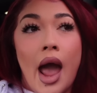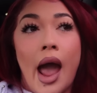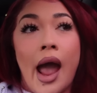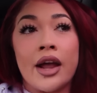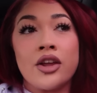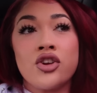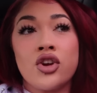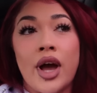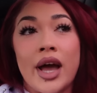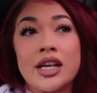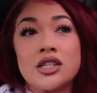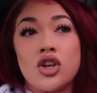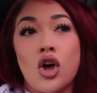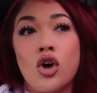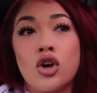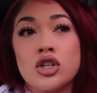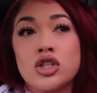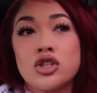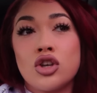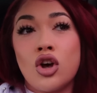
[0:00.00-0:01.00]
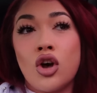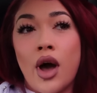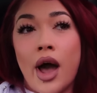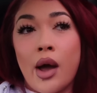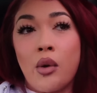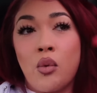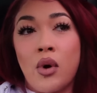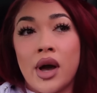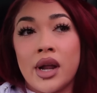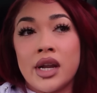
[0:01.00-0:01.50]
And you guys, also,
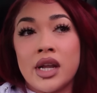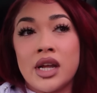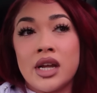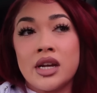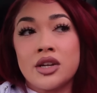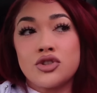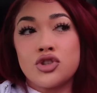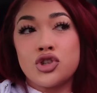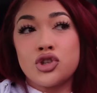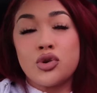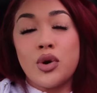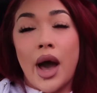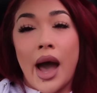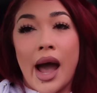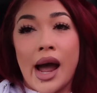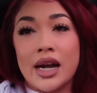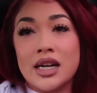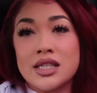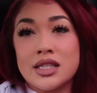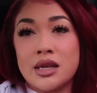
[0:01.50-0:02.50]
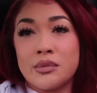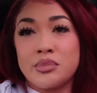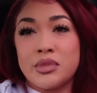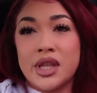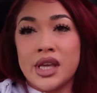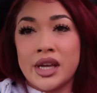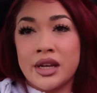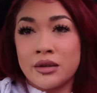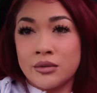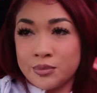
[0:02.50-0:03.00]
I wanted to add
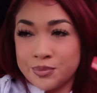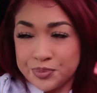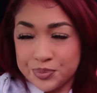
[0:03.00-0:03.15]
something.